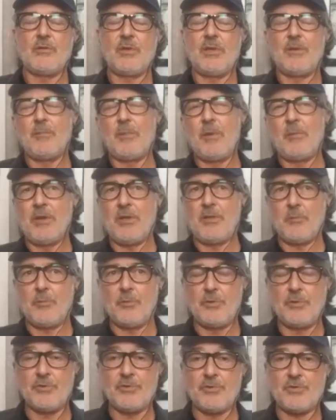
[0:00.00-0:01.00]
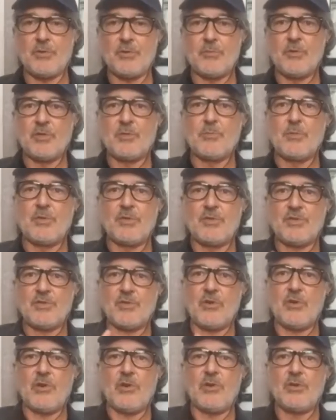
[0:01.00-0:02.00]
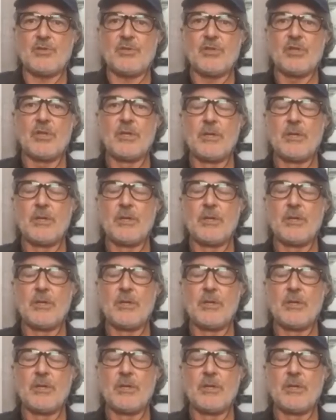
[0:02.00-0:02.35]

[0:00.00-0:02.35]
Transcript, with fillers: not maybe not the producers so much, but the stars